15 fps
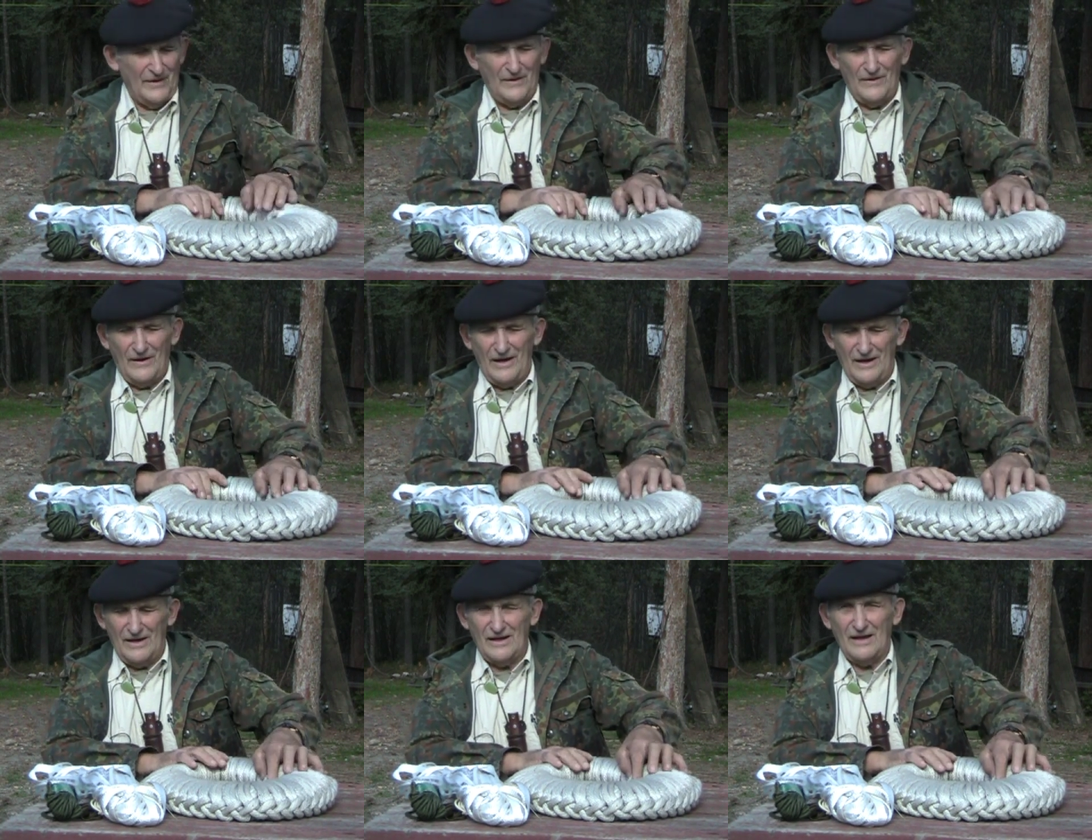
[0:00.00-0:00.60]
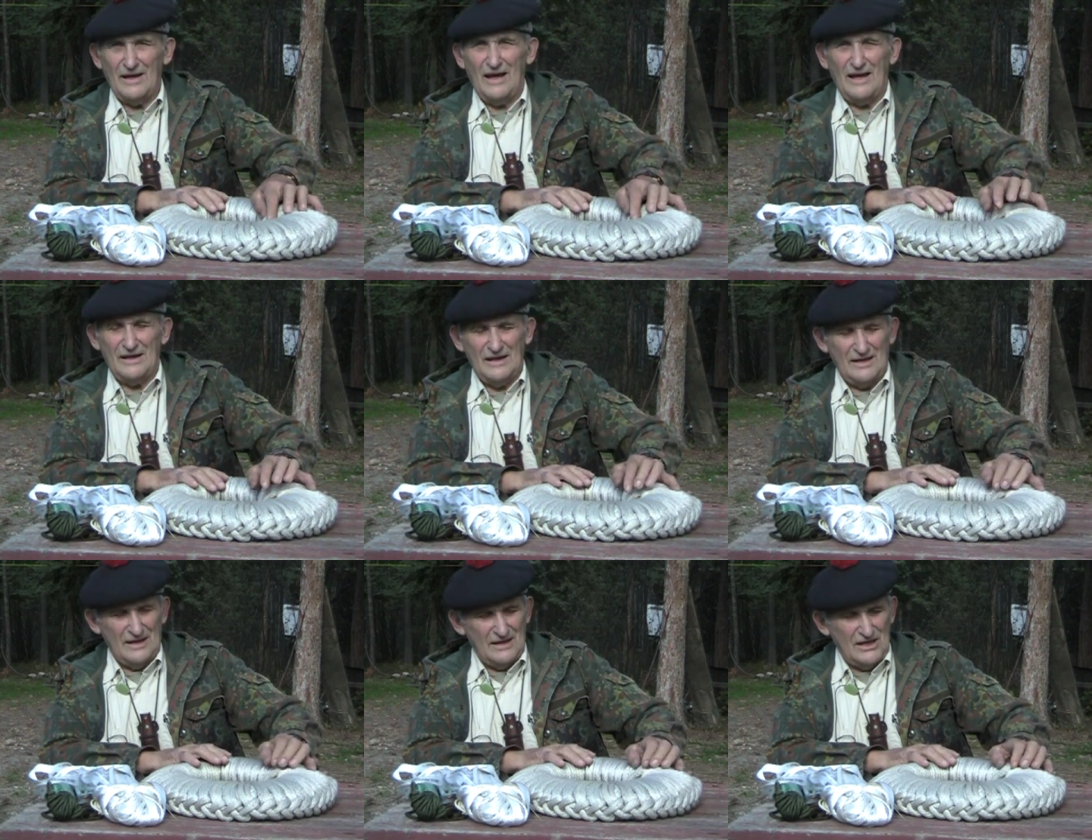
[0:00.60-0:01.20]

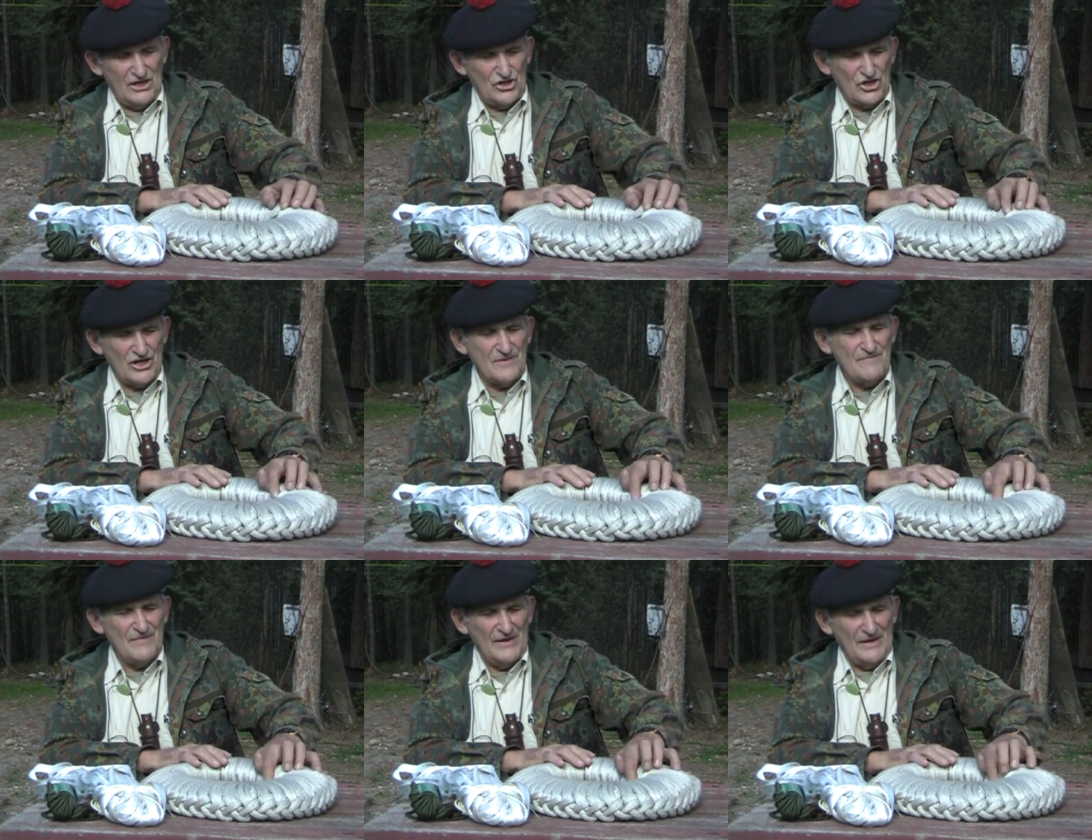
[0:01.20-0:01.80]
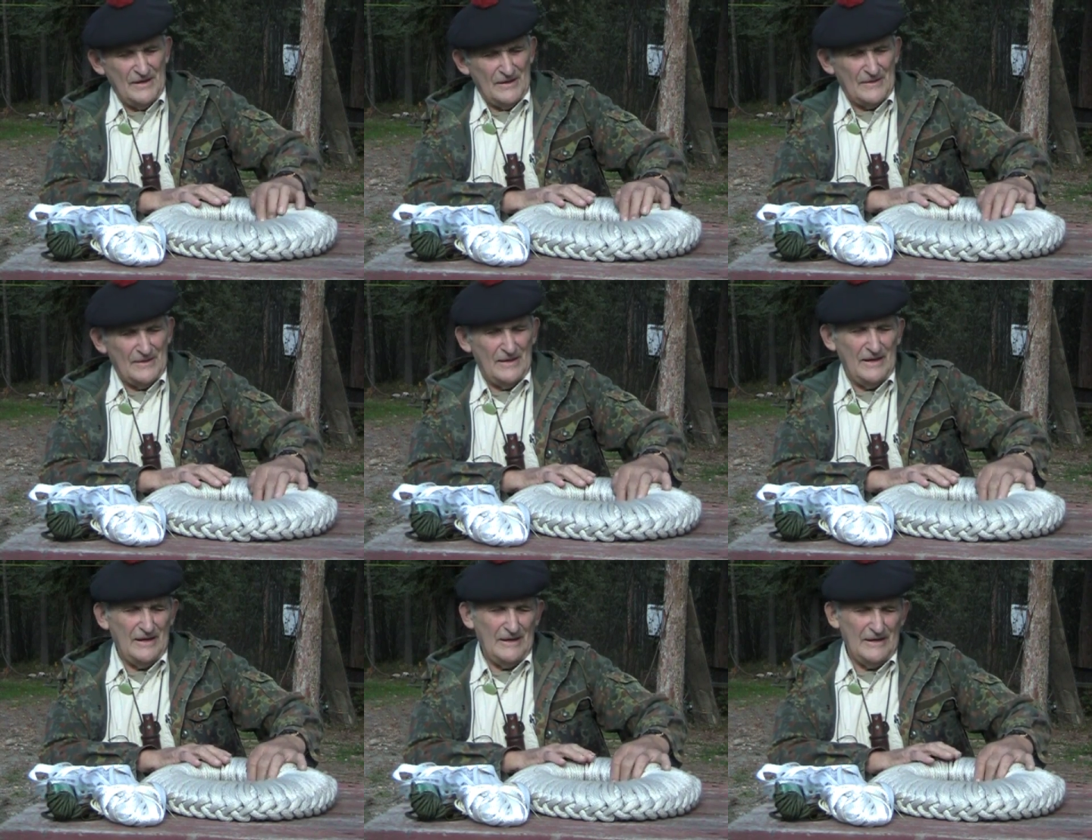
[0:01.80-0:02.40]
And in addition,
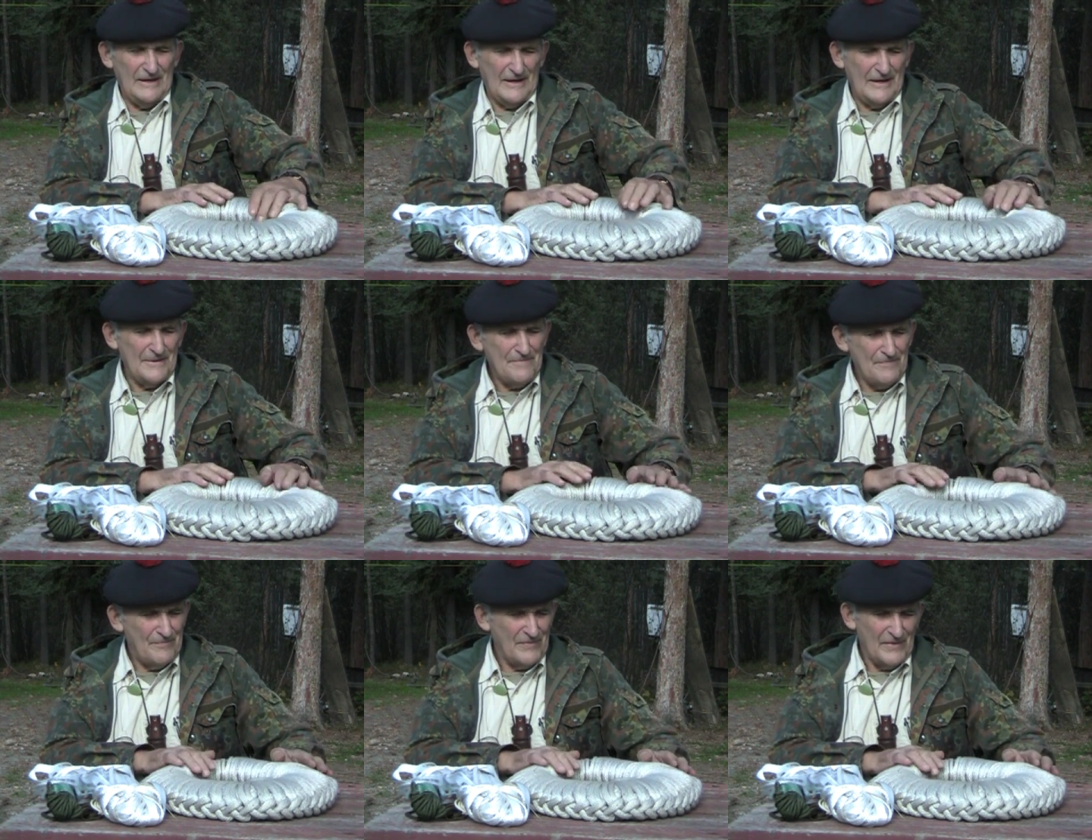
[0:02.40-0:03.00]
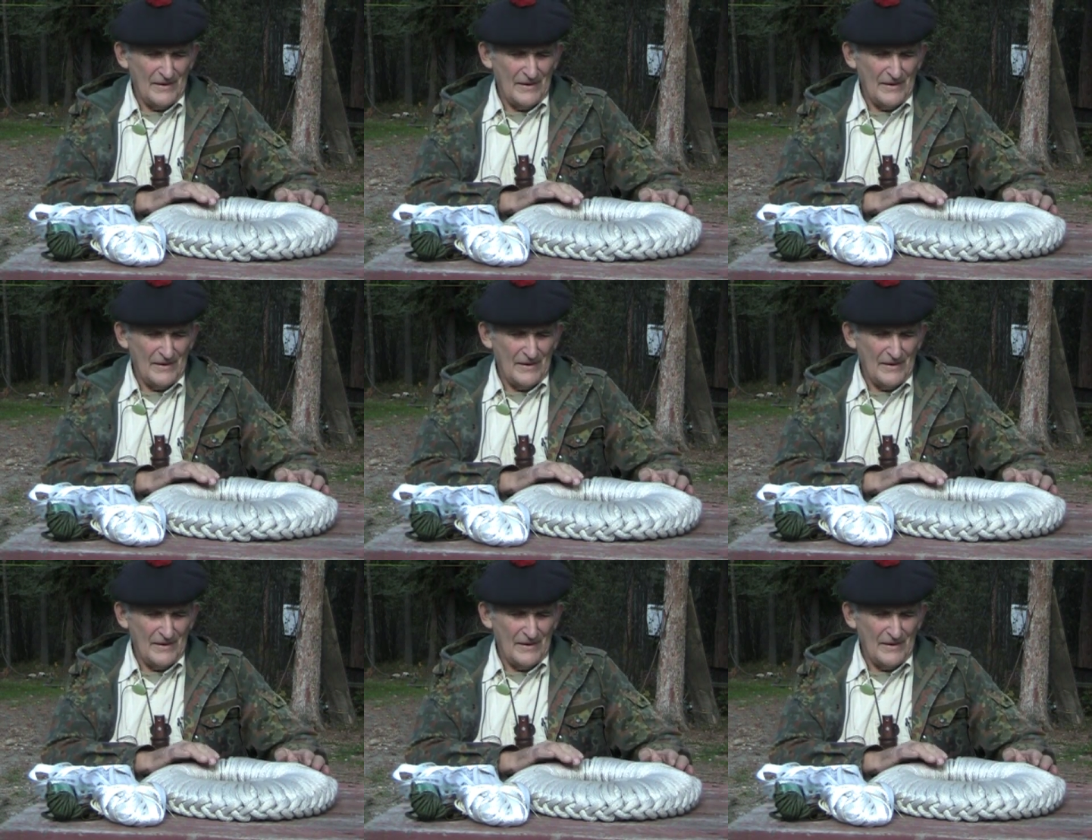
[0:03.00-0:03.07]
the